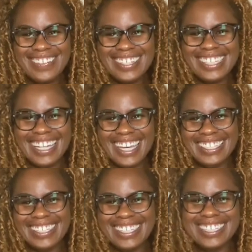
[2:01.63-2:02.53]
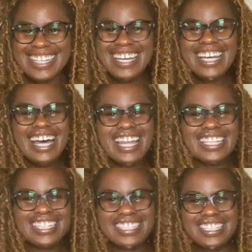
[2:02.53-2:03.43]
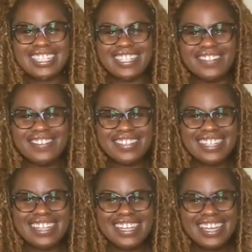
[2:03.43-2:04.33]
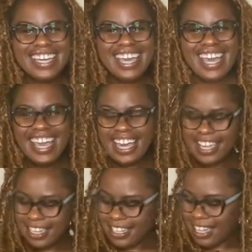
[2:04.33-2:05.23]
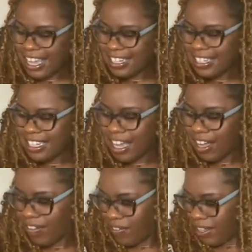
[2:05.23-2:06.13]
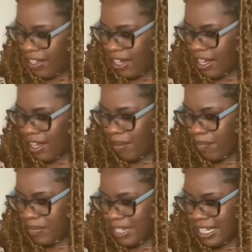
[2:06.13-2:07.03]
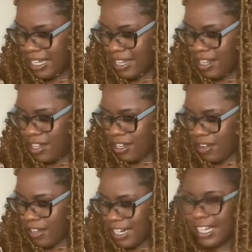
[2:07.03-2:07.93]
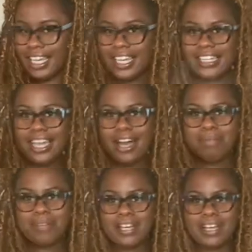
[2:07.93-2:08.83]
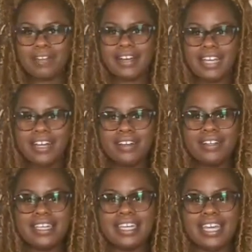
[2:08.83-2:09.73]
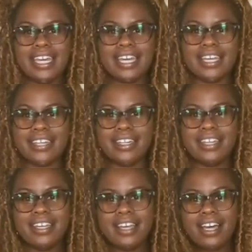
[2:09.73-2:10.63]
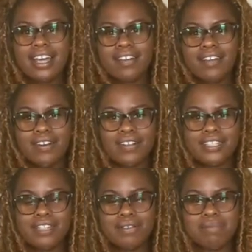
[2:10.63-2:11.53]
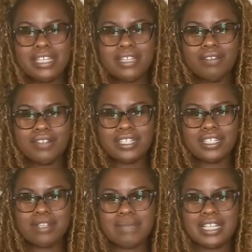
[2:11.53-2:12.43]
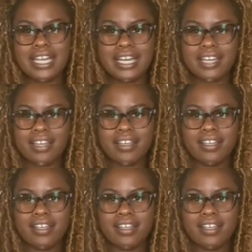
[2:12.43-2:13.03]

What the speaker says: really like this. I think she's cute. And I just have the coconut candy apple in her right now. And I don't know, she would be cute just to be like,